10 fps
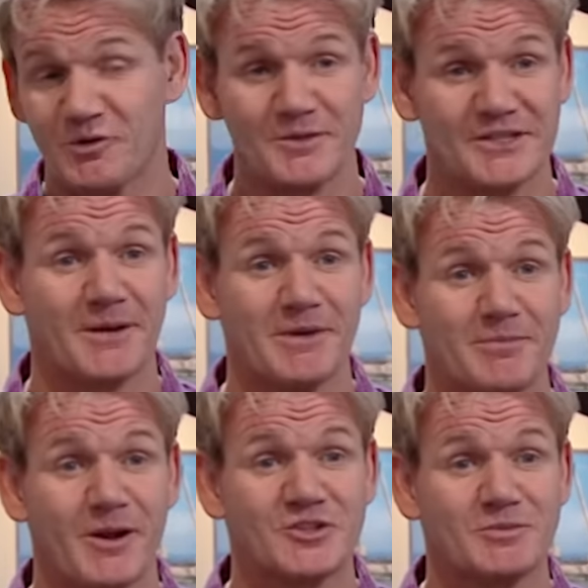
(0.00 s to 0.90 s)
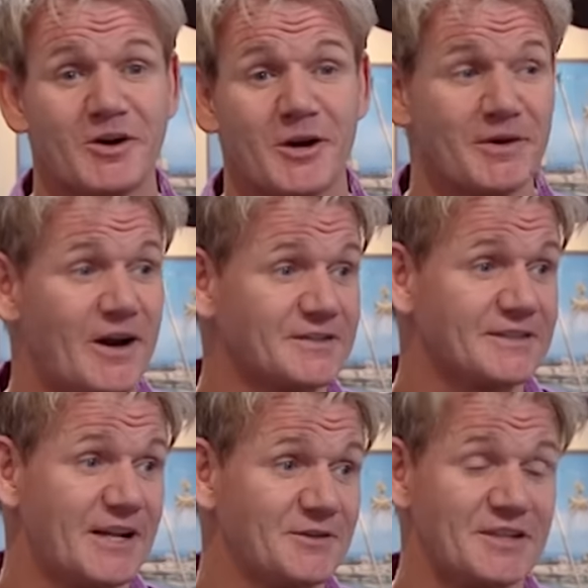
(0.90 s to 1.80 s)
want me to come in and blow smoke up your ass
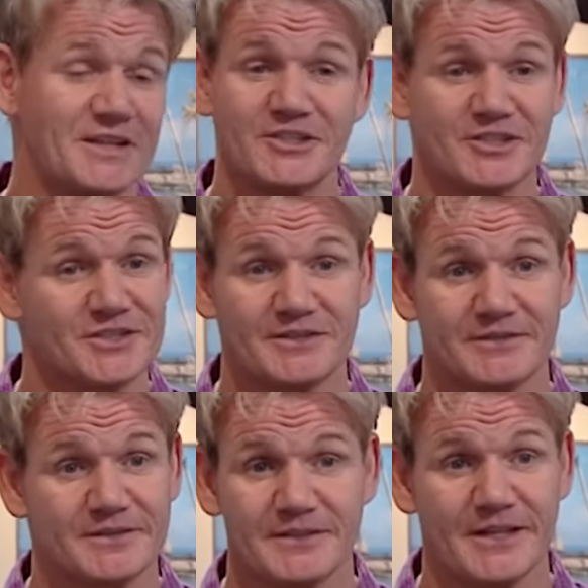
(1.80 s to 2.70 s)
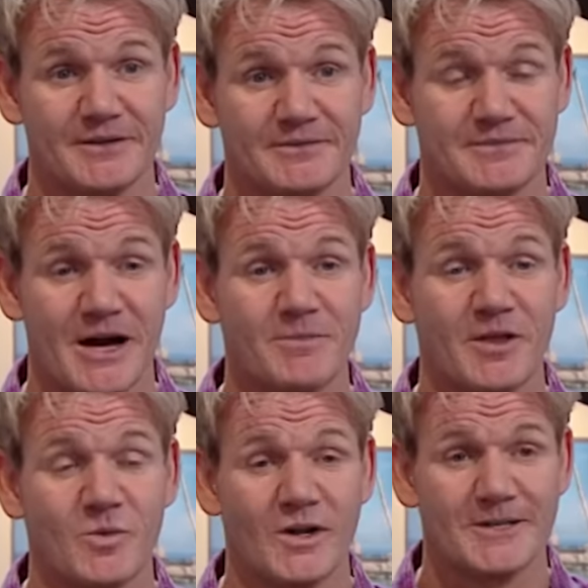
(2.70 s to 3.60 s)
and tell you it's delicious, yeah, I'm
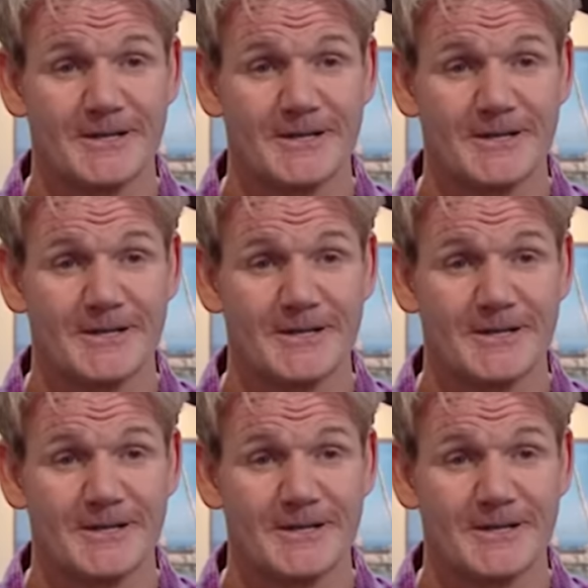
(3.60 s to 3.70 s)
not the one.